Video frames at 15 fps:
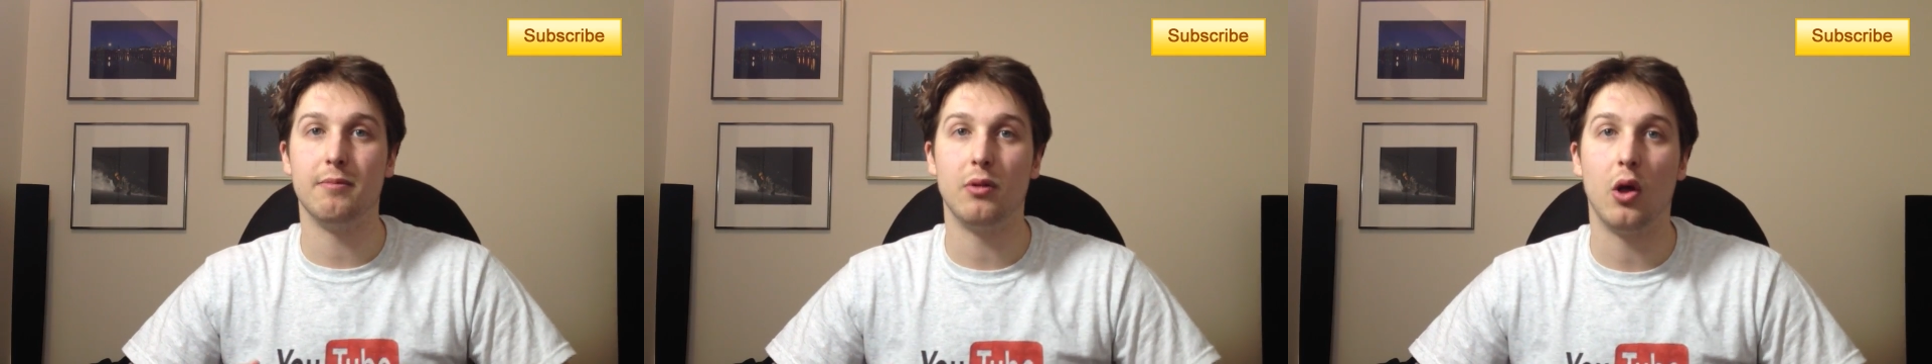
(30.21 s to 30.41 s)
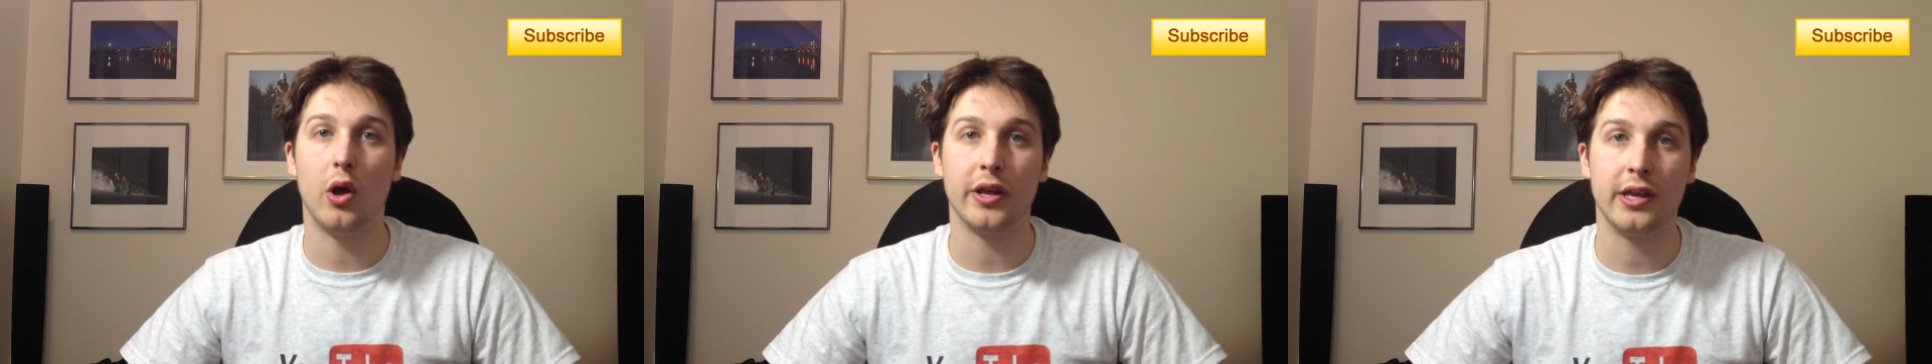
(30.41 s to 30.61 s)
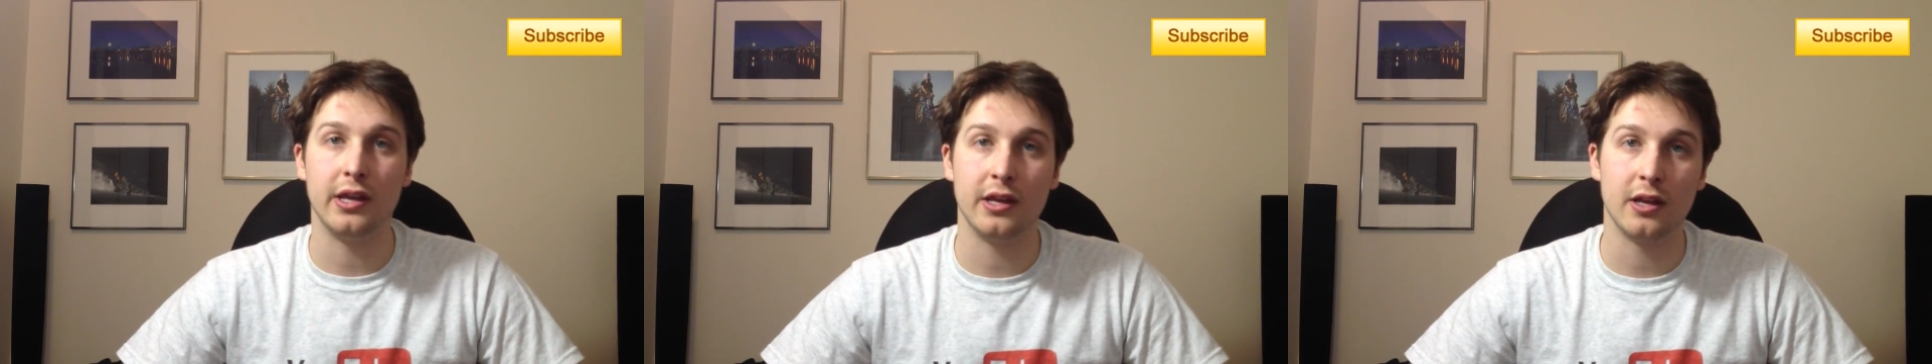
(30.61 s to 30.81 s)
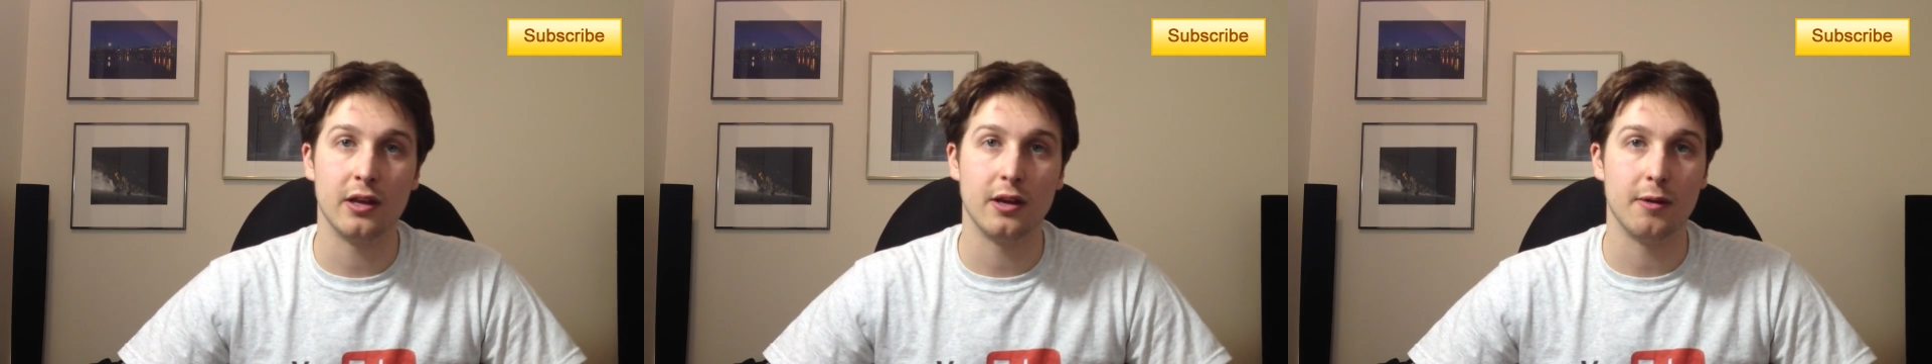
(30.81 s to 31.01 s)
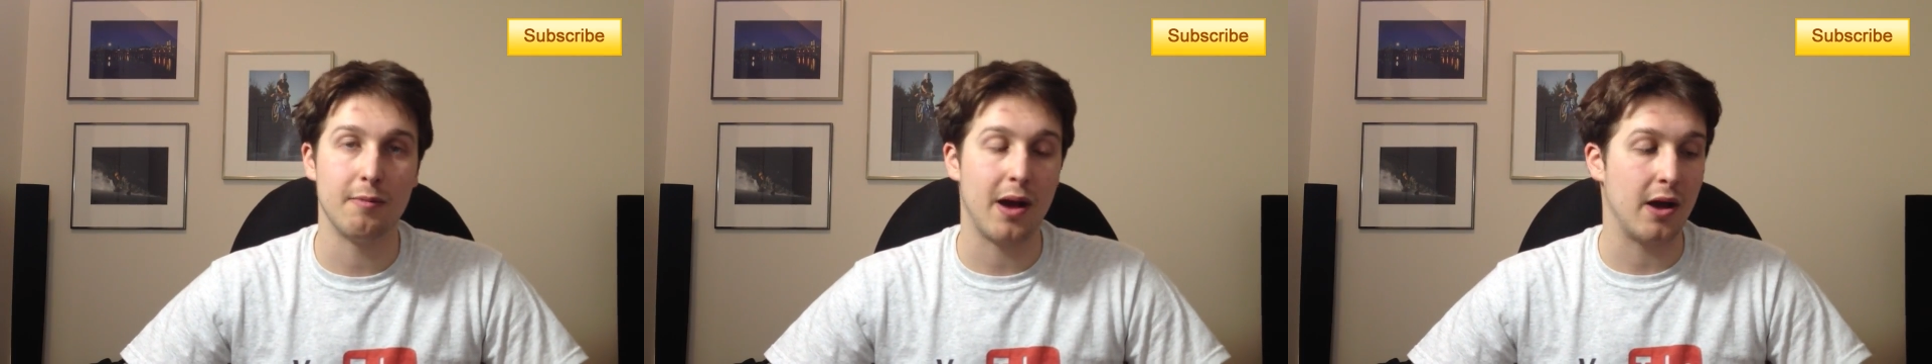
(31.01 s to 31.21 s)
blogging
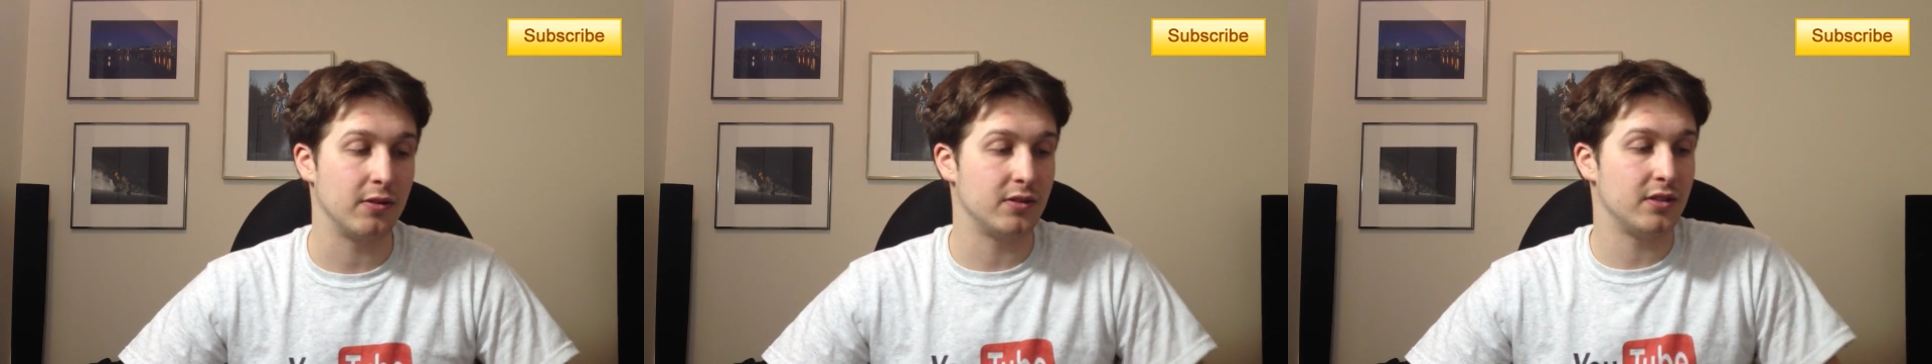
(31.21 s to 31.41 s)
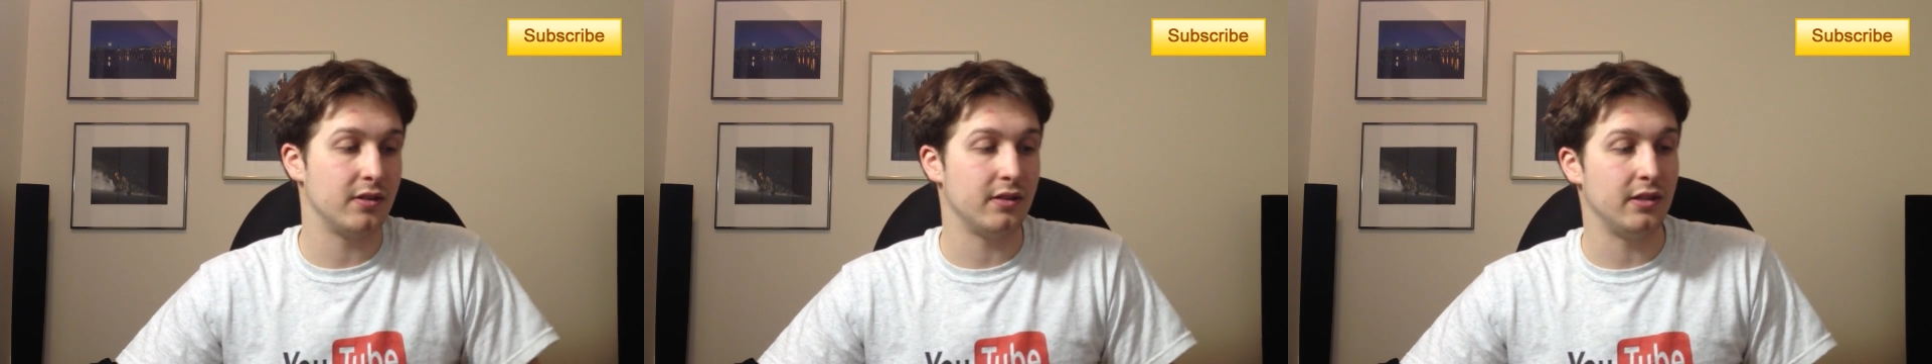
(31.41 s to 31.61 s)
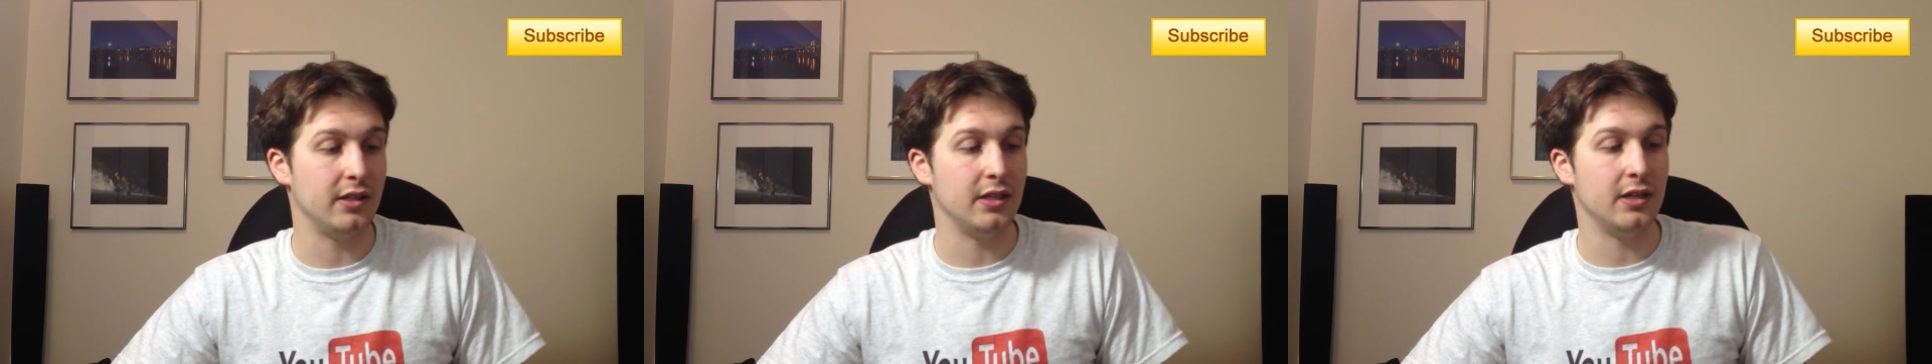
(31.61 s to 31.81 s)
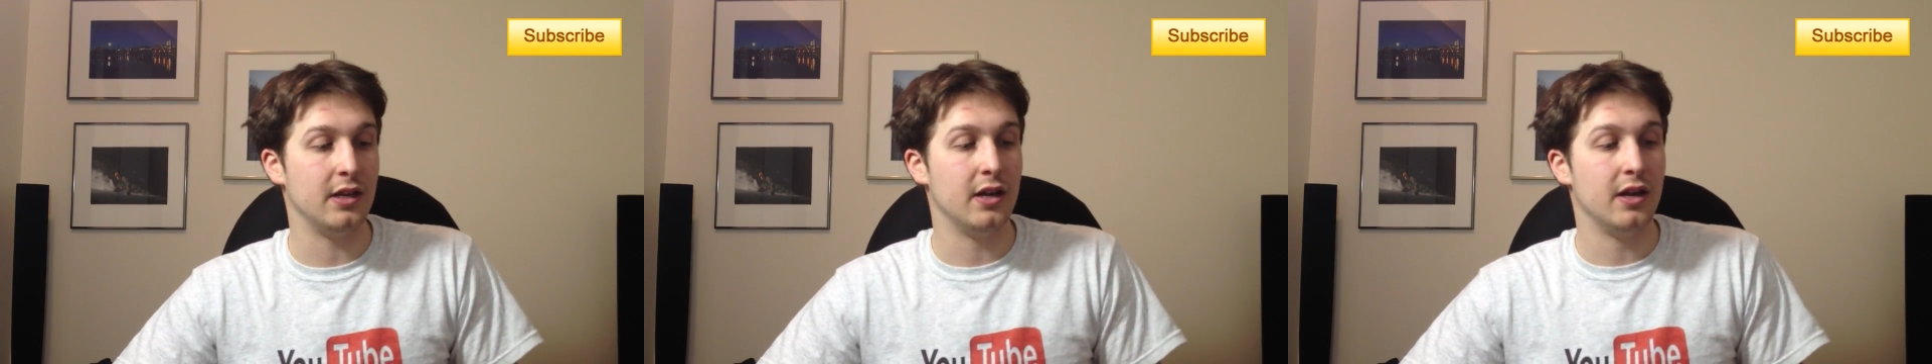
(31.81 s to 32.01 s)
about the